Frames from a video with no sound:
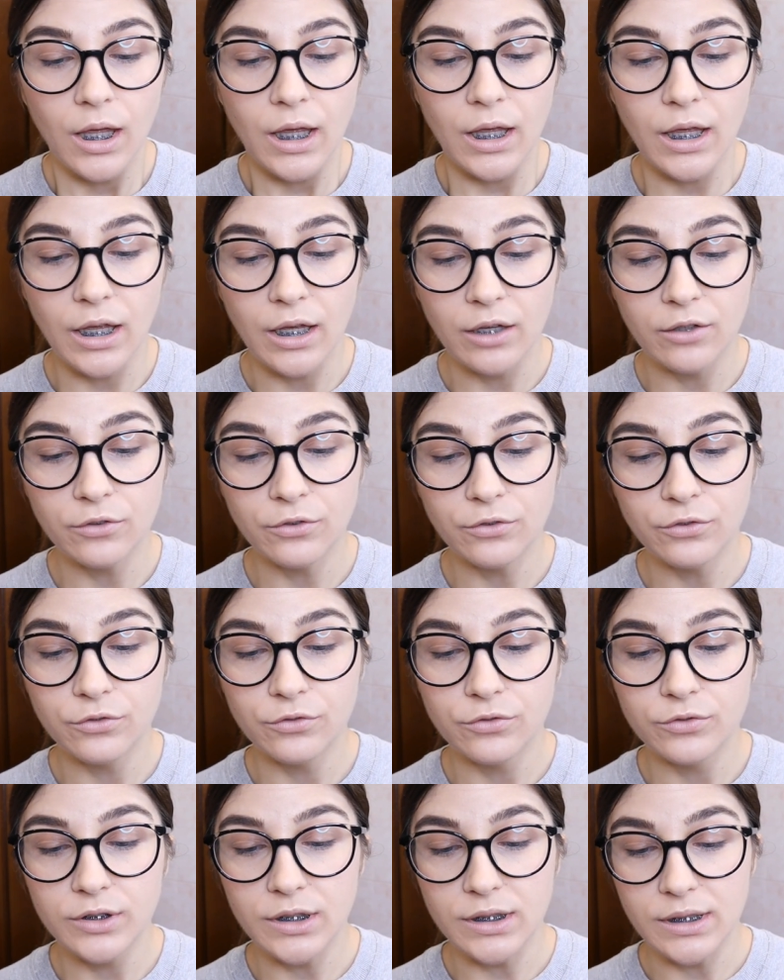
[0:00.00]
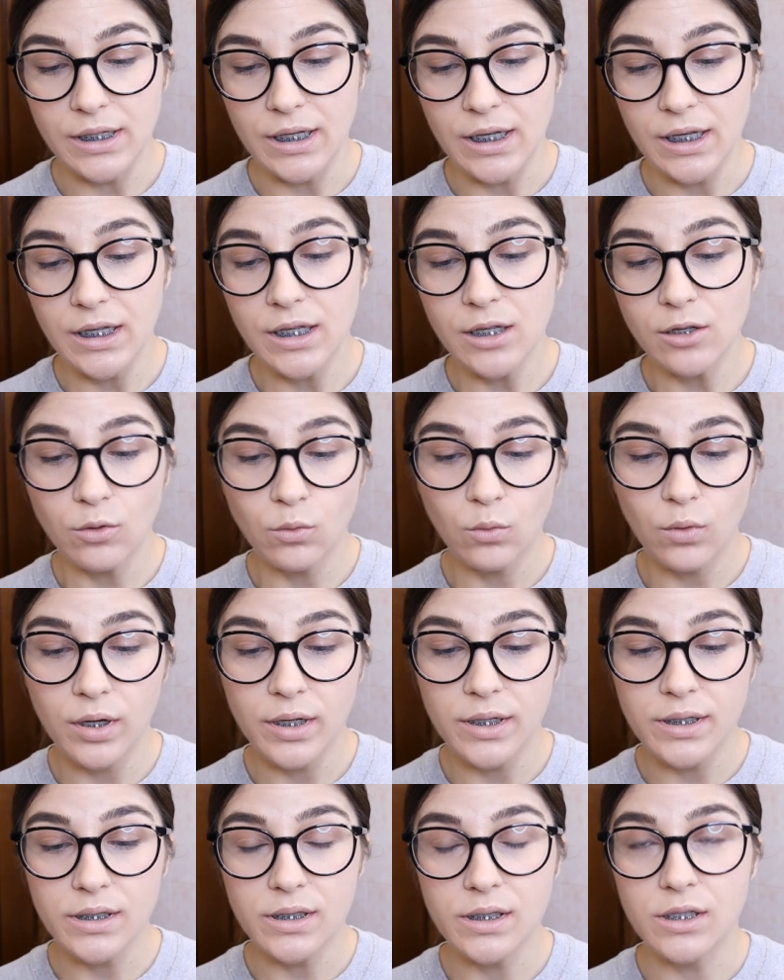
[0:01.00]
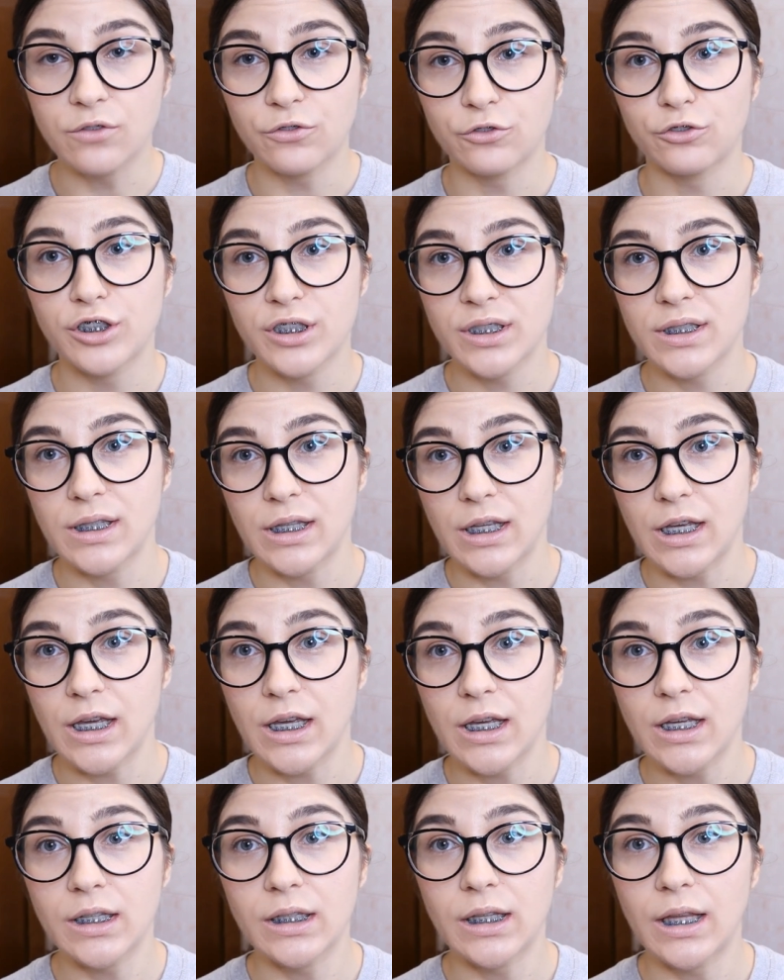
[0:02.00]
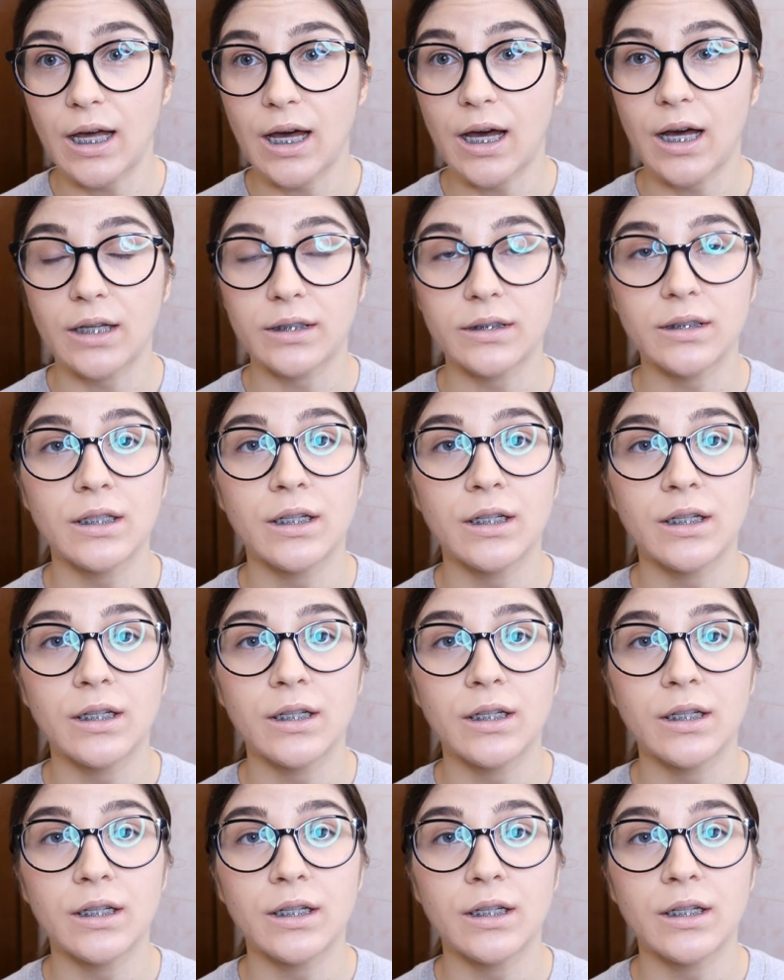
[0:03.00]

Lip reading: If today was the first day that